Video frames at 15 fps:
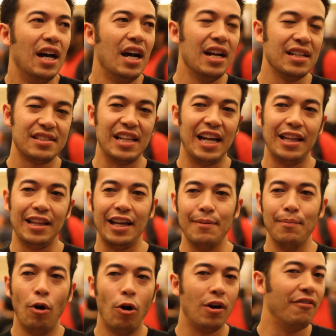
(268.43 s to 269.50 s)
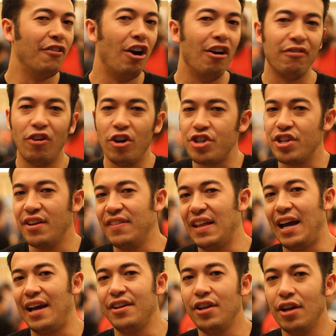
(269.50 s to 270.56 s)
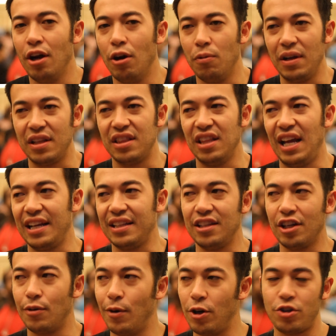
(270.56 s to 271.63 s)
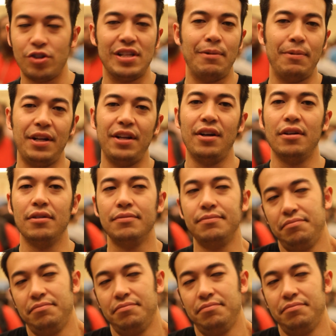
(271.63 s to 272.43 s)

a slightly more evolved version of that, you know, with like the commercials that we do.